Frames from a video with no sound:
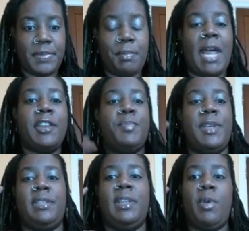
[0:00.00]
but I just
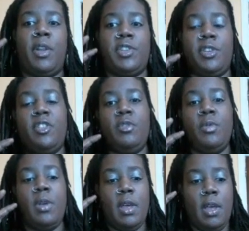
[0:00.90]
basically want to show
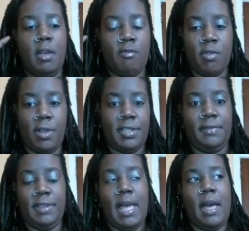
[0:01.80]
you
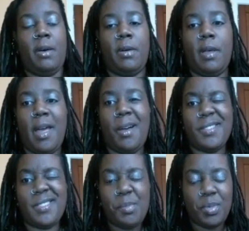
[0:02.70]
relatively how
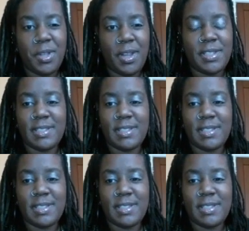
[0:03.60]
simple it is.